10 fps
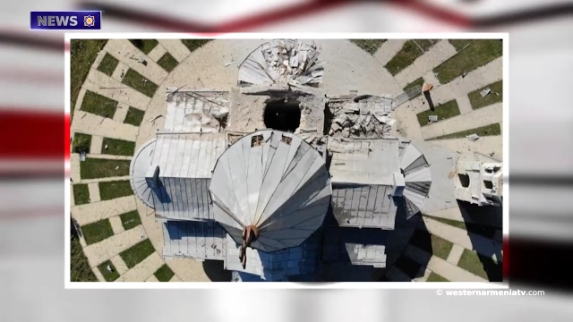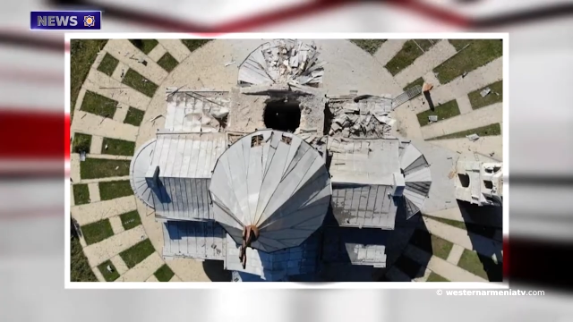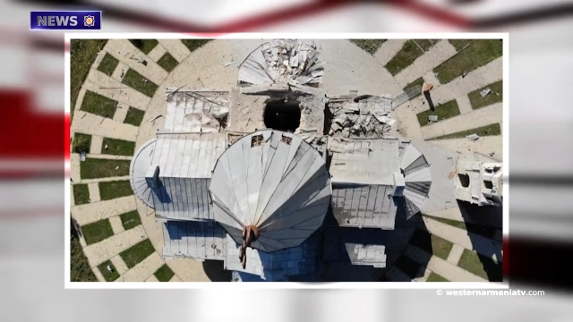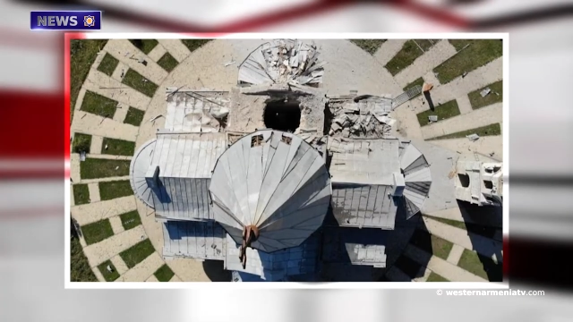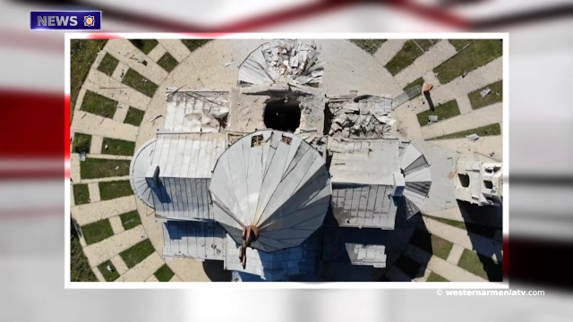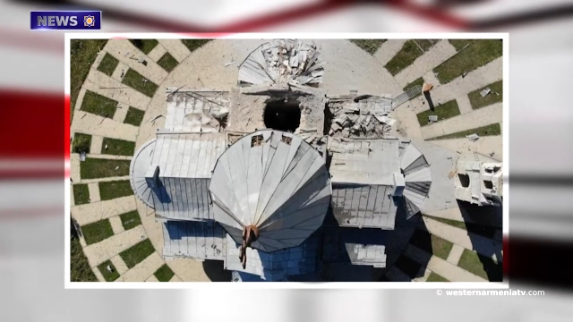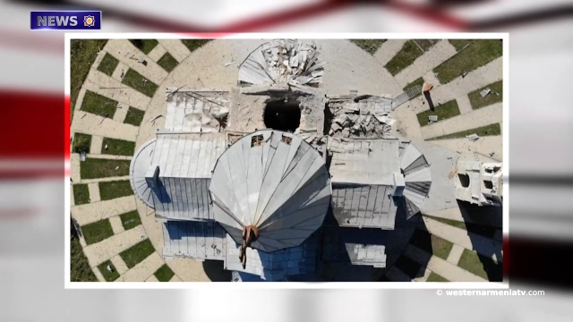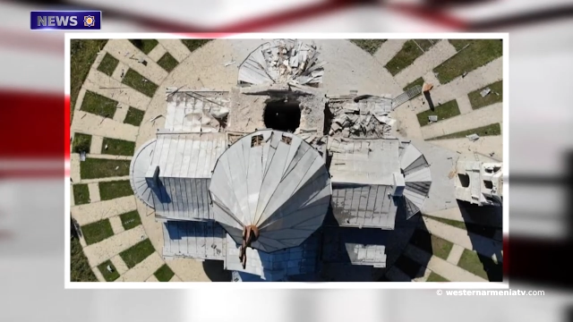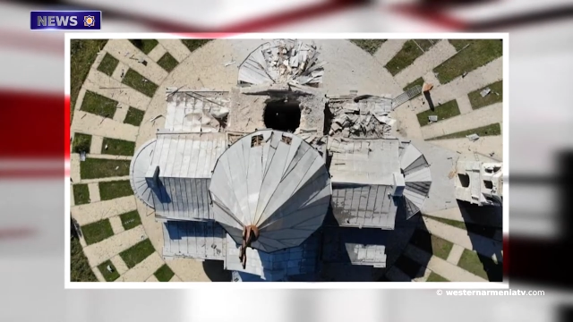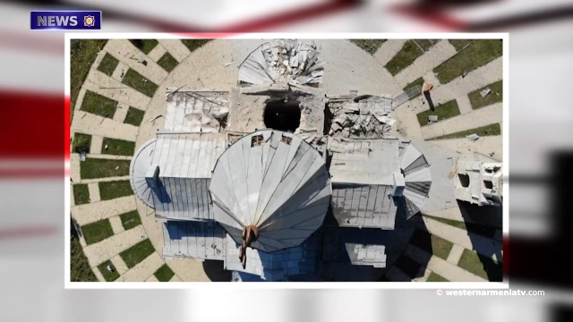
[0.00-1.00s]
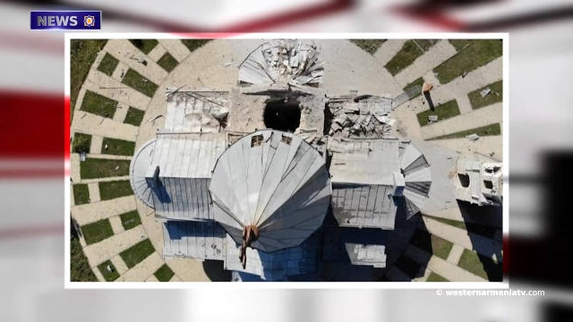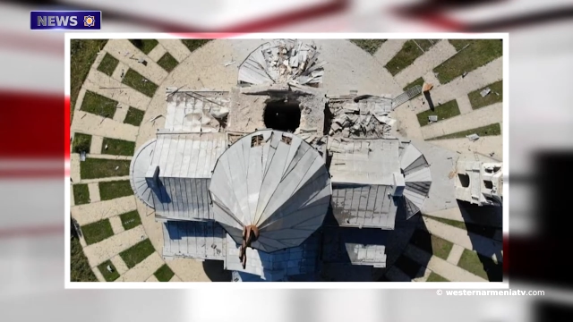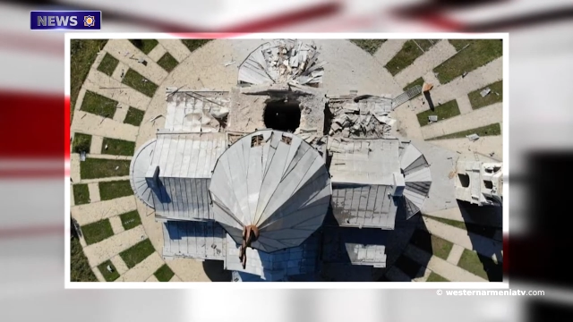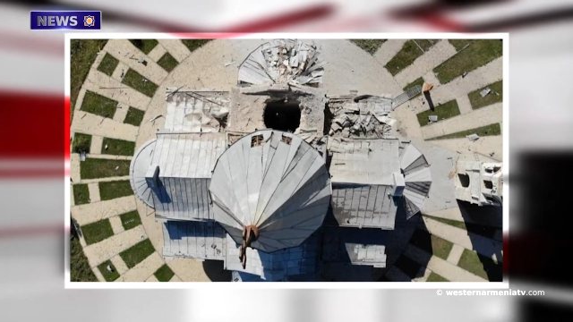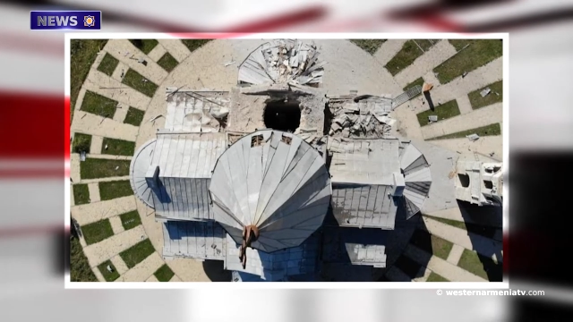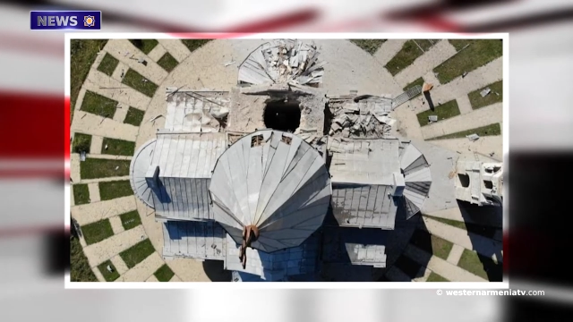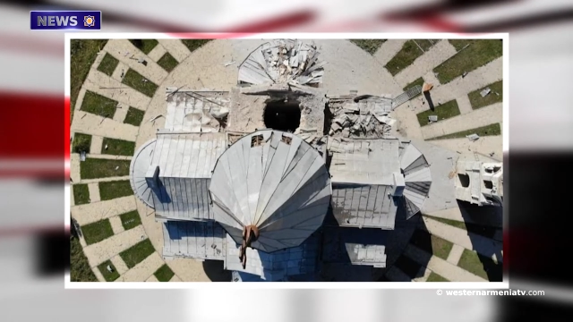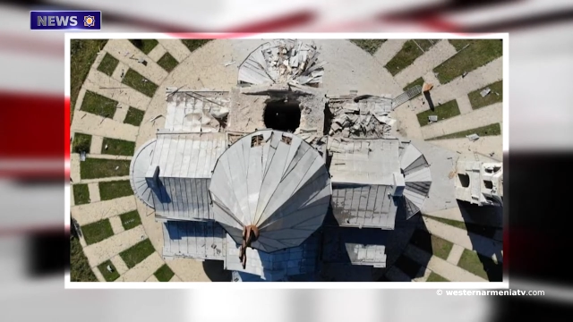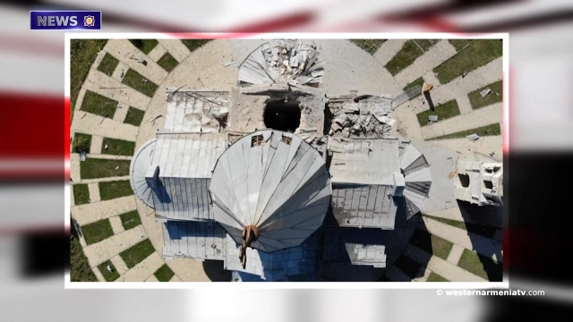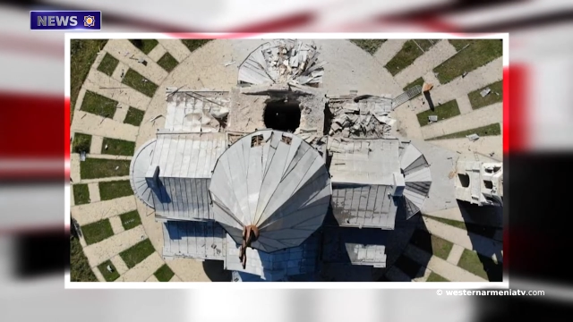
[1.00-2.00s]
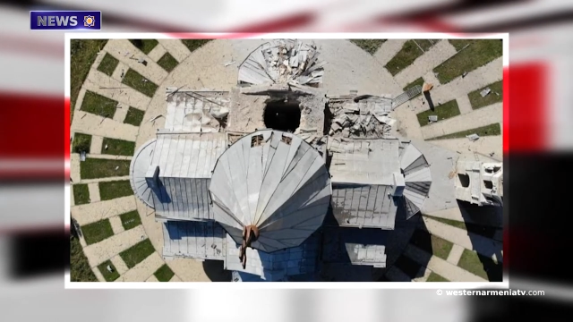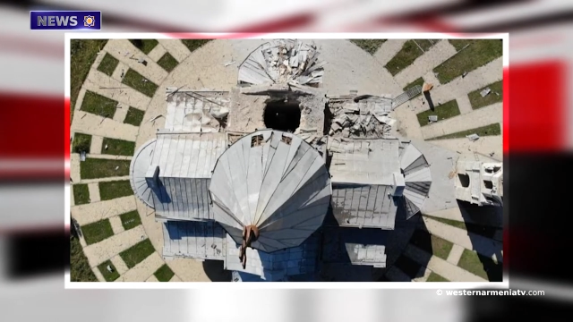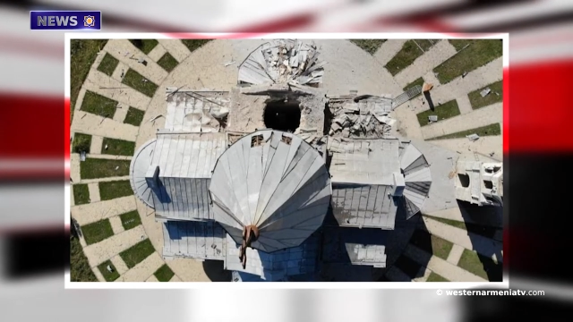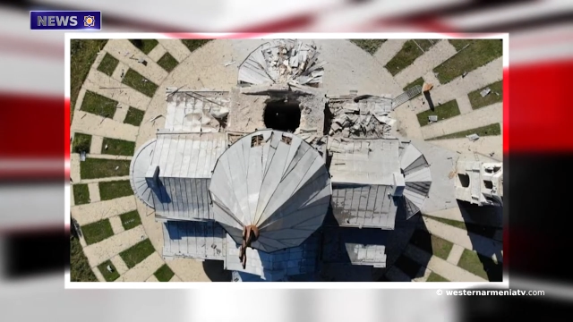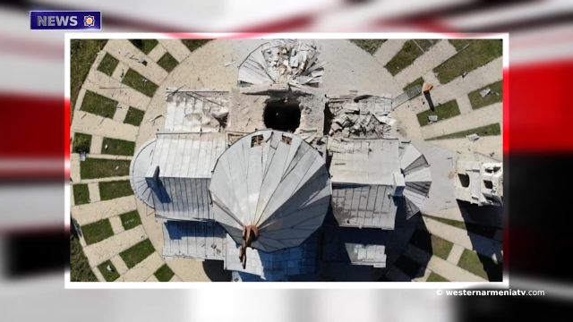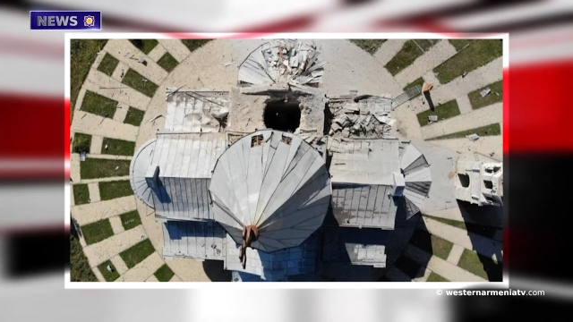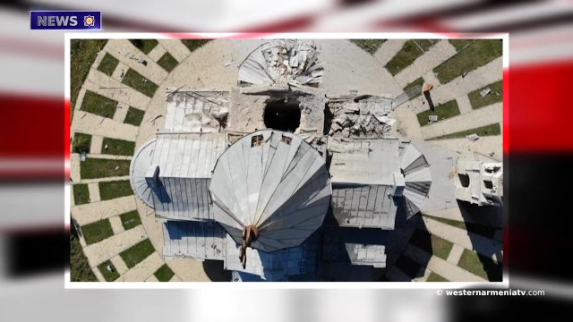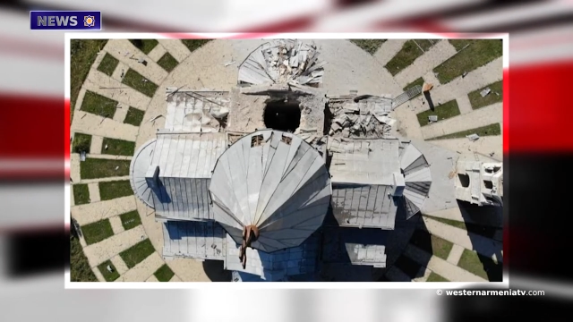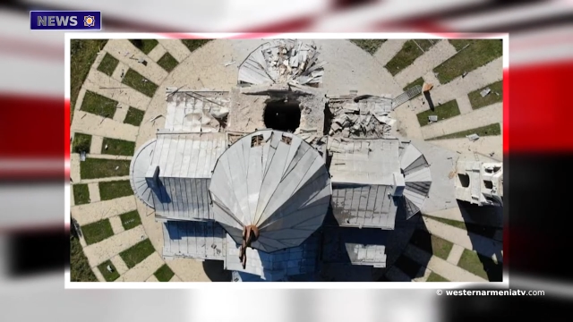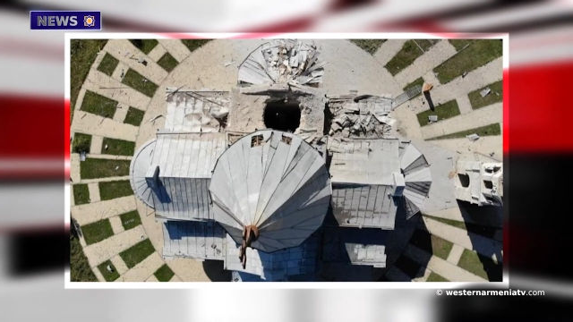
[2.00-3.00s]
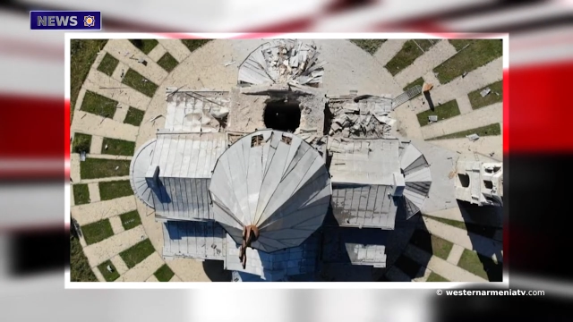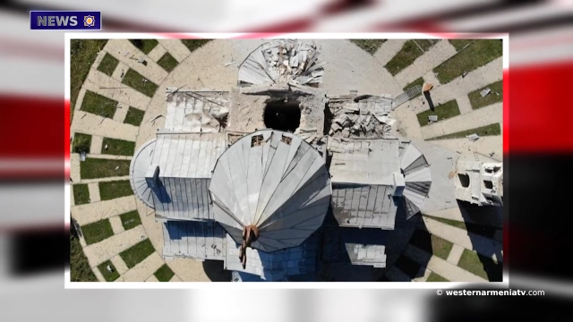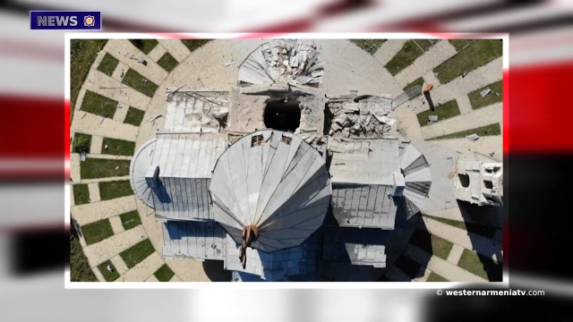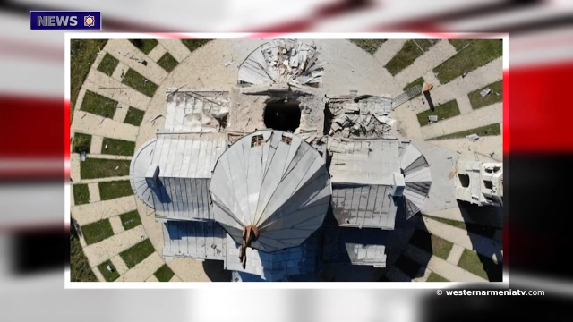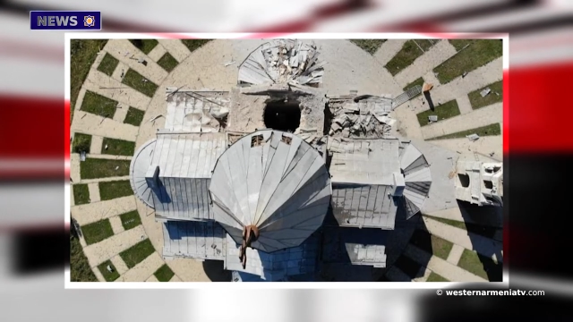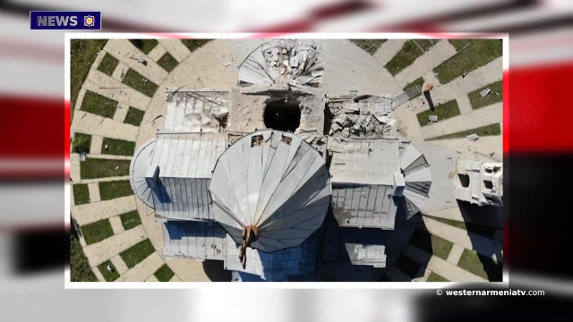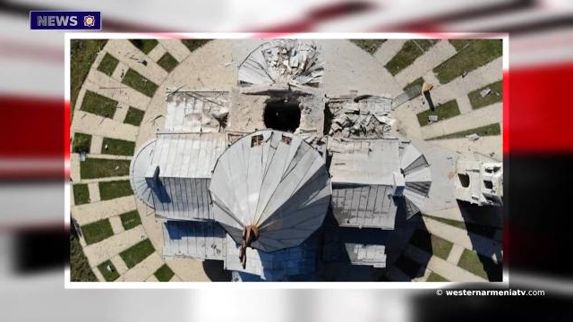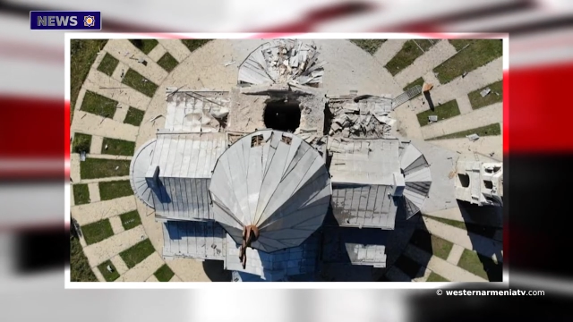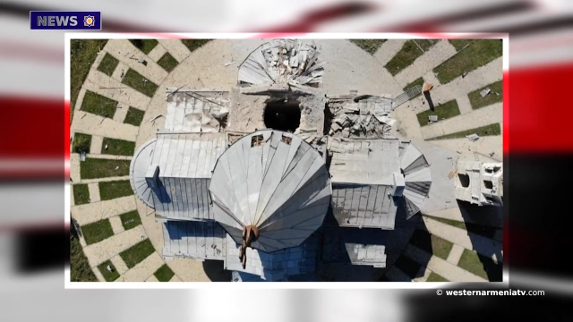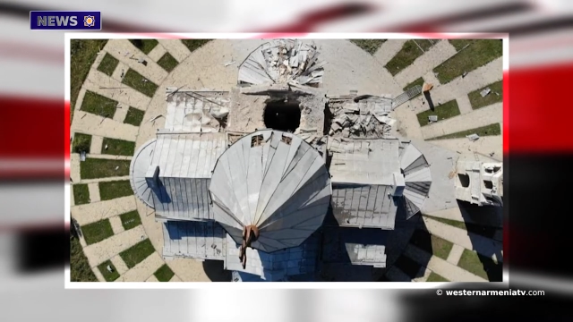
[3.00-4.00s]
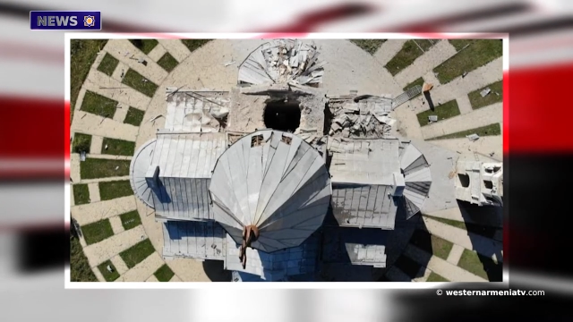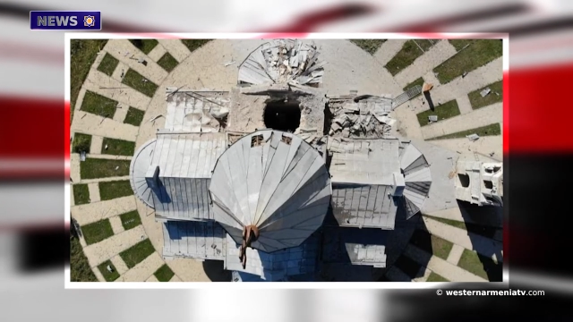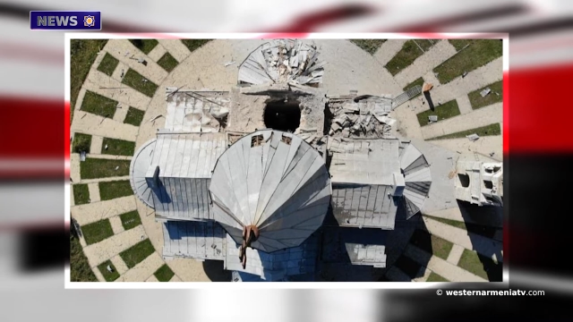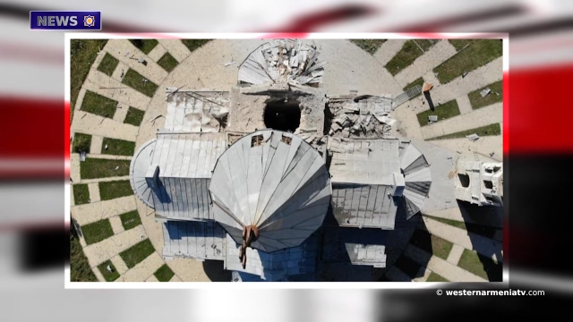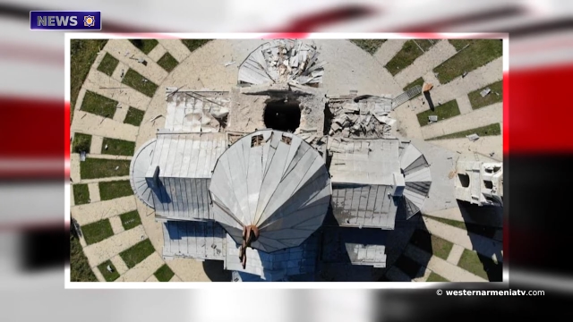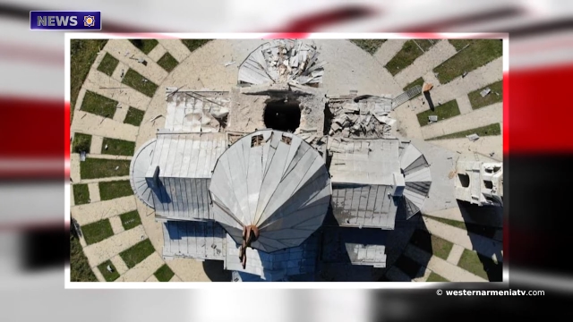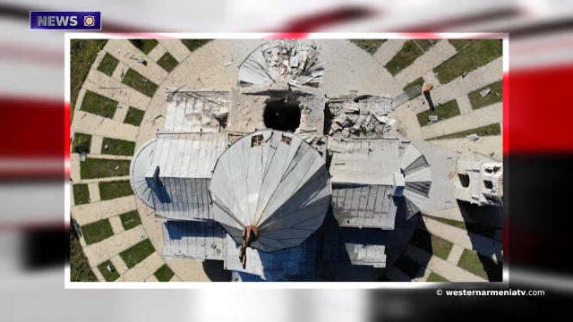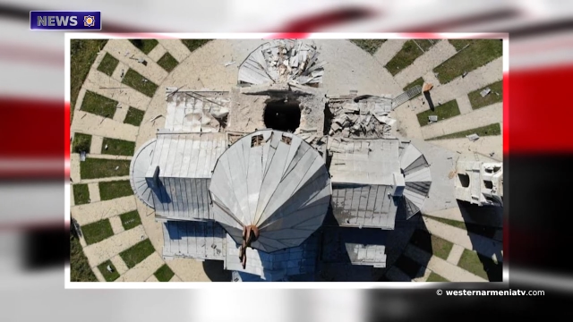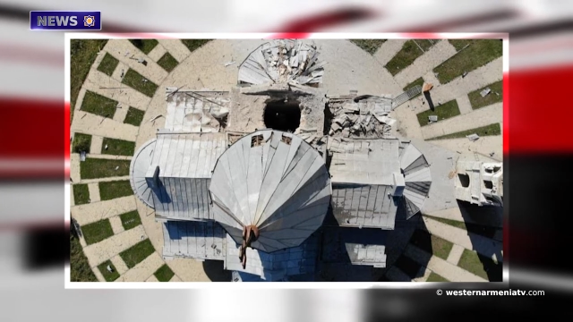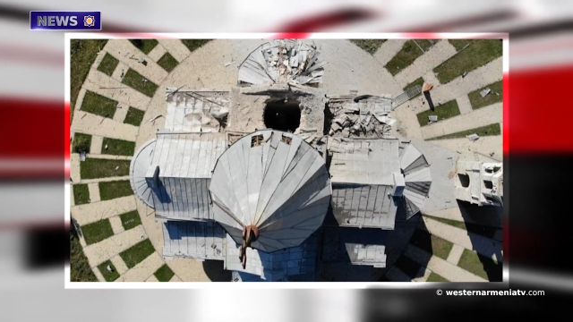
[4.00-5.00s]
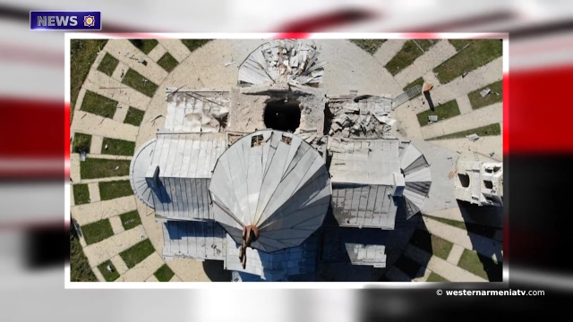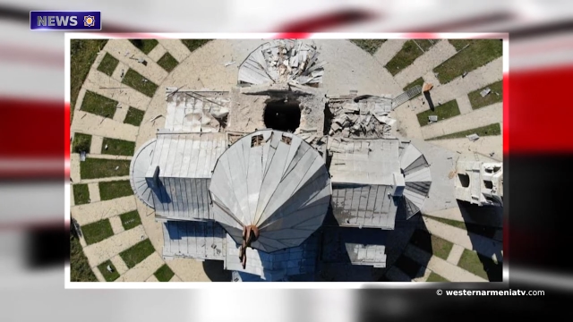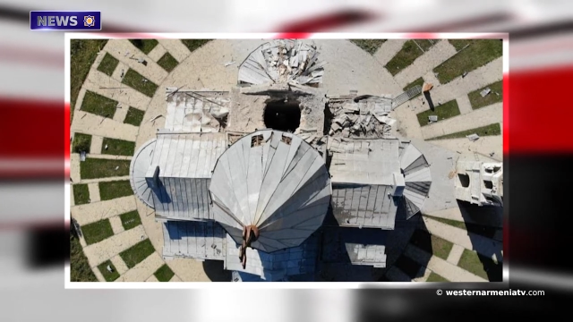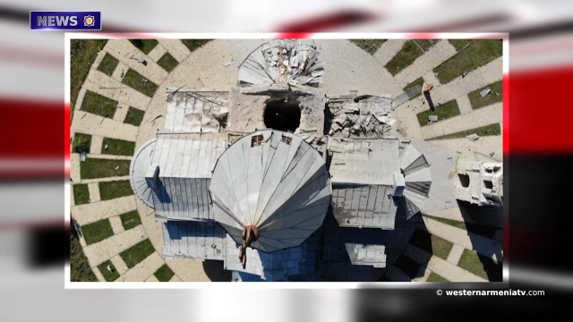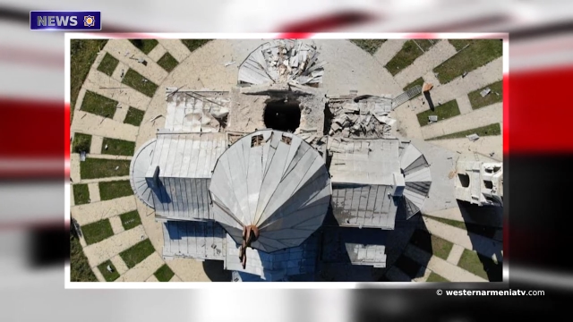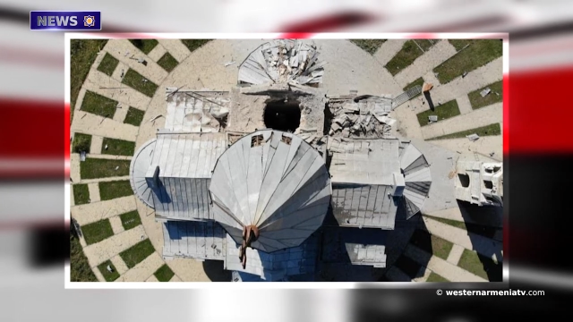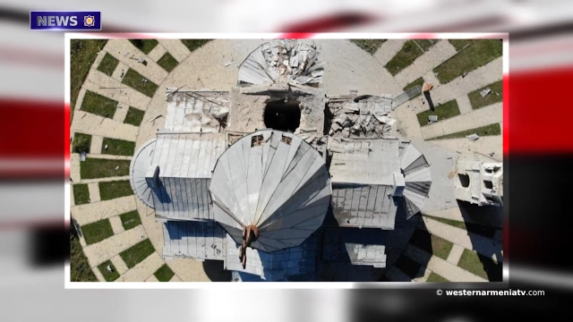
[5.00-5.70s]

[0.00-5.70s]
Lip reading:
No face is visible, so there are no lips to read.